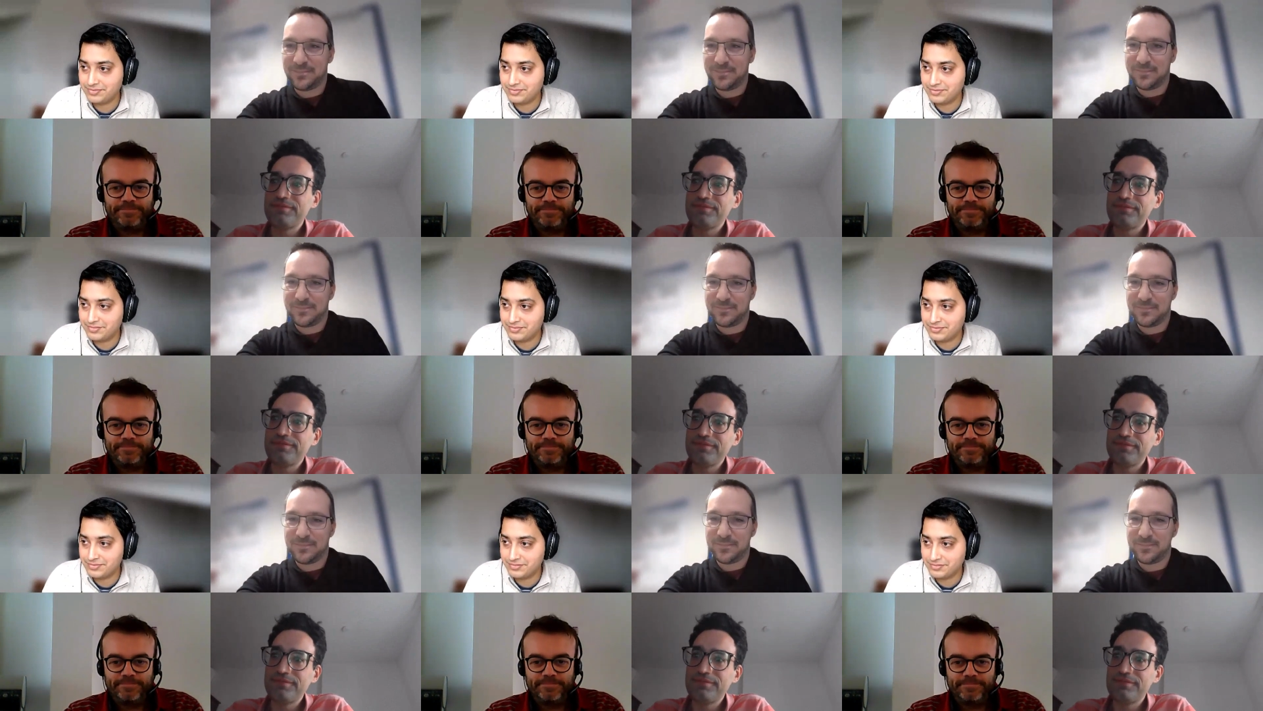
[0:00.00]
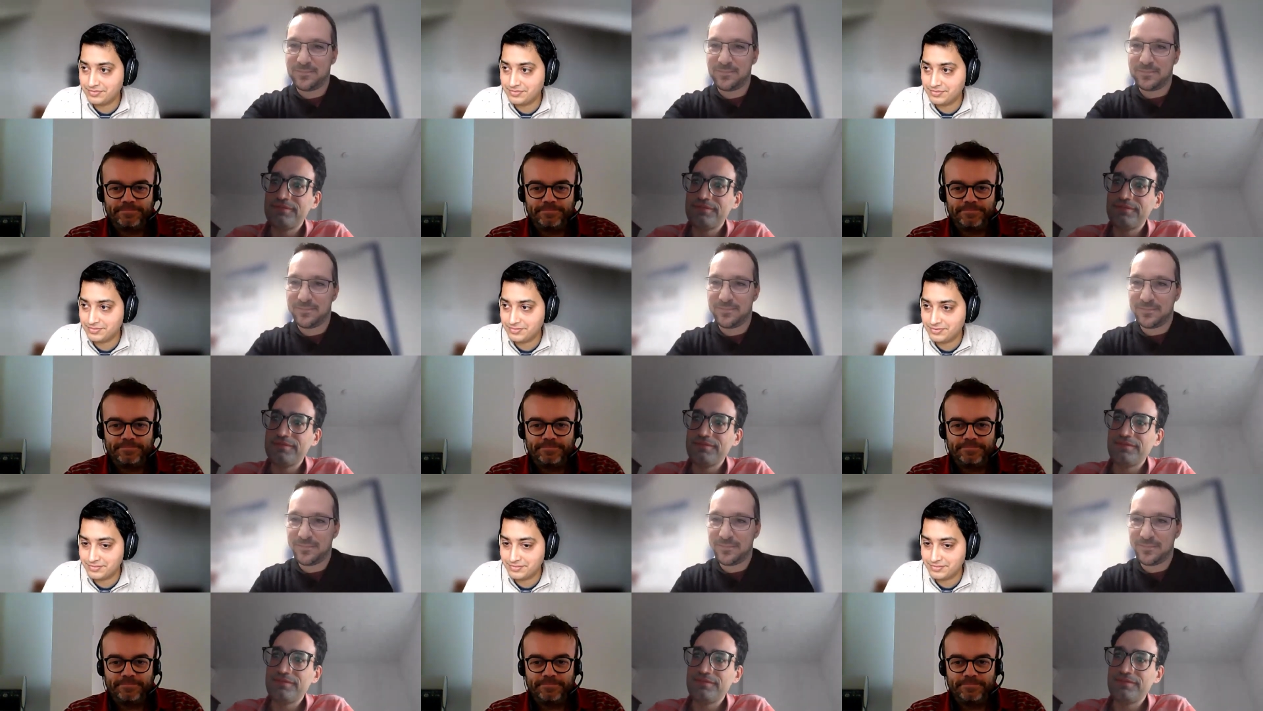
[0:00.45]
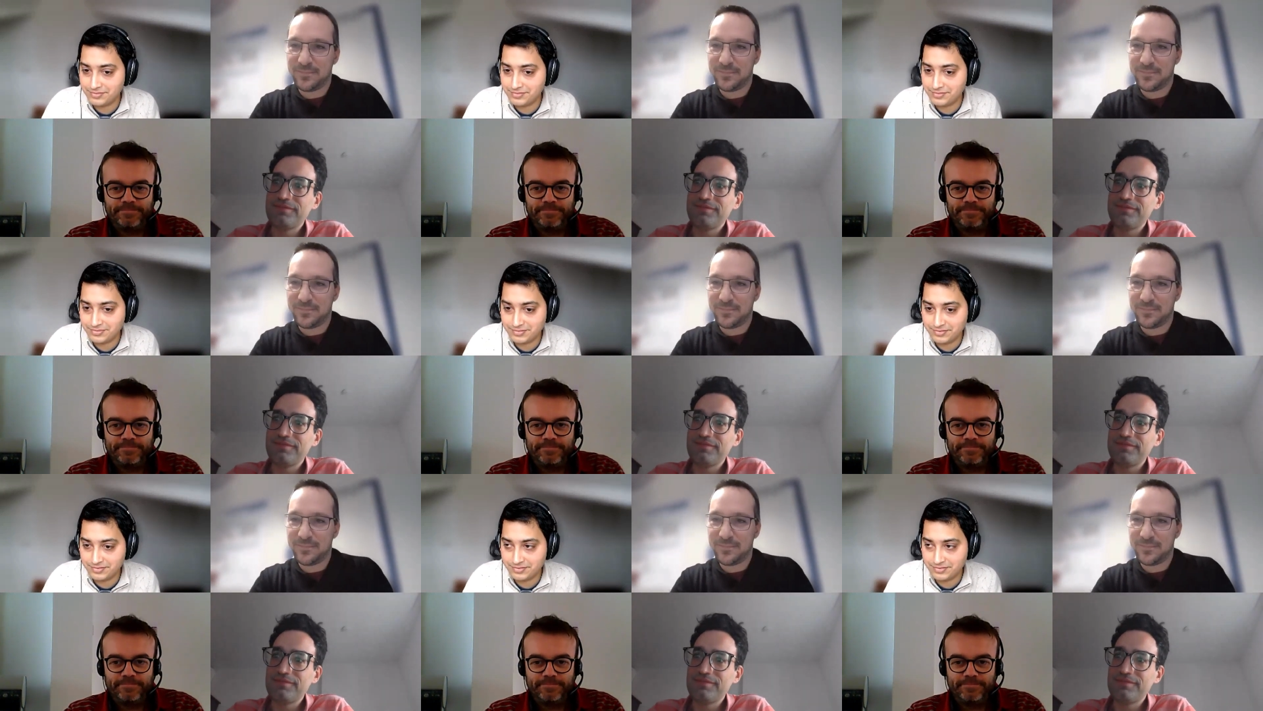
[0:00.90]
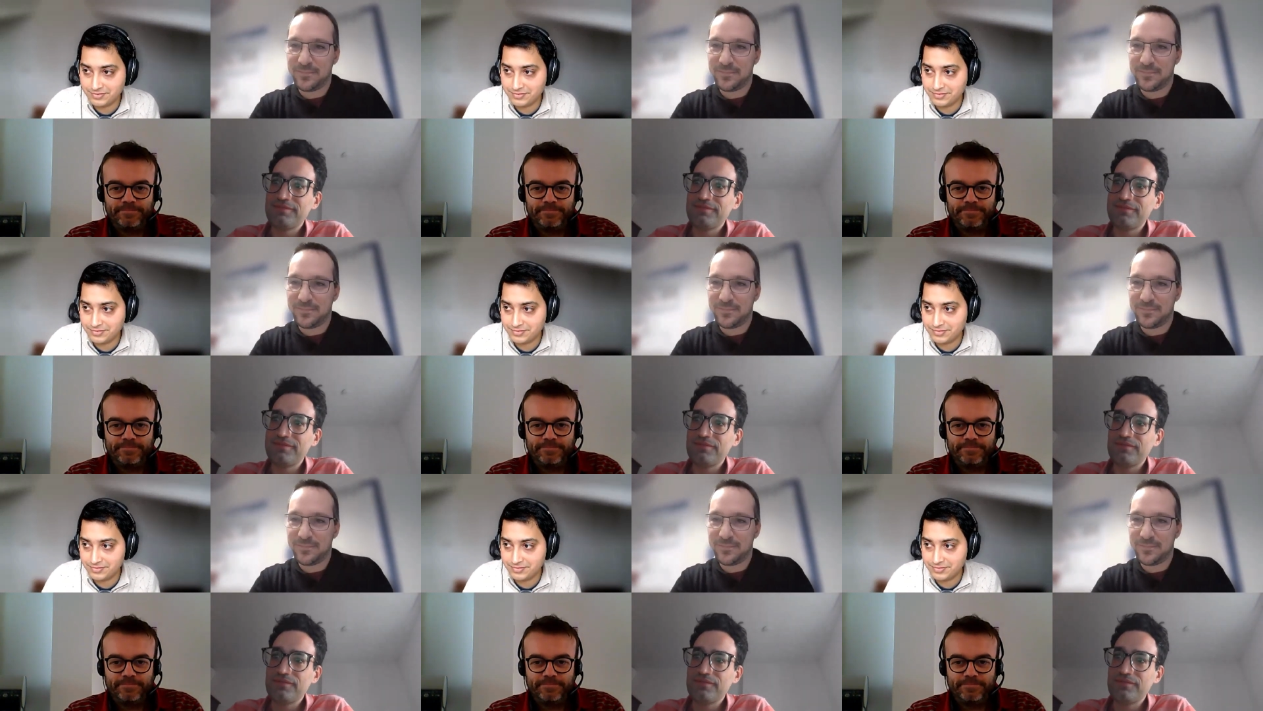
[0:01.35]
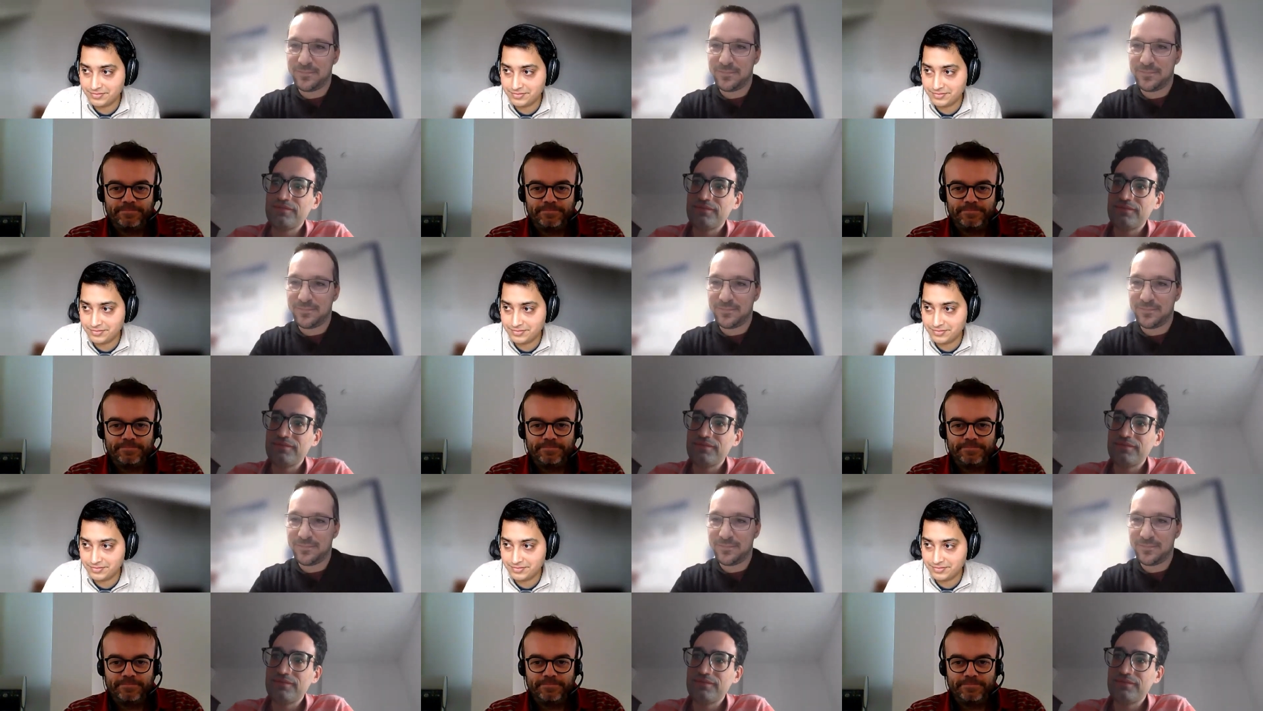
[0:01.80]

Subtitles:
No one is speaking in this clip.